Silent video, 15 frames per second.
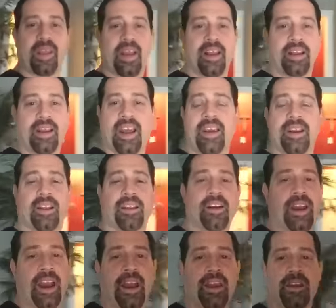and getting a
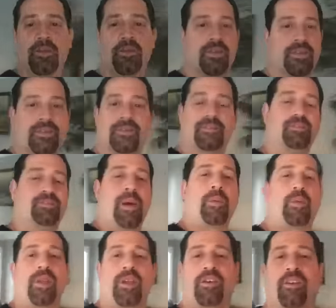look at you was
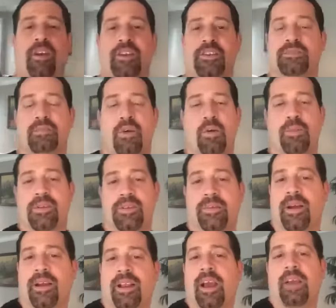probably one of the greatest moments
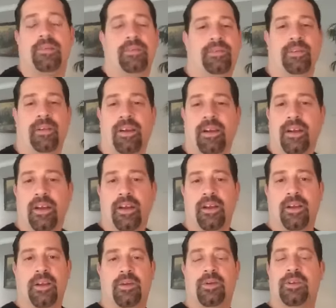of my life.
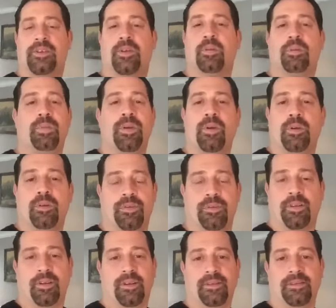You were so
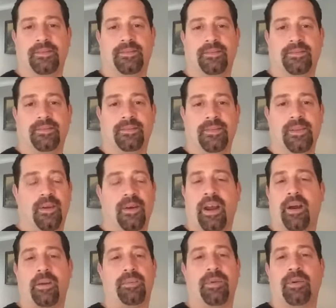beautiful. You don't know
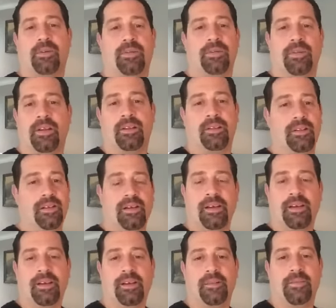how beautiful
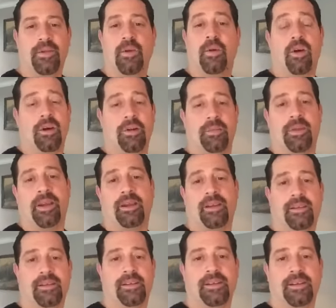you are to me.
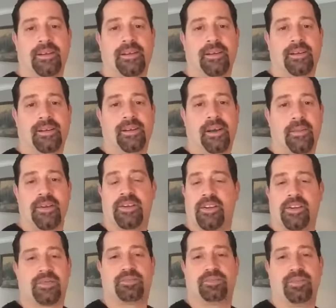I mean,
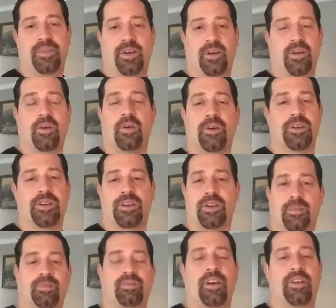just you're gorgeous.
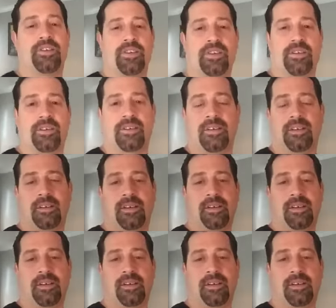You're precious.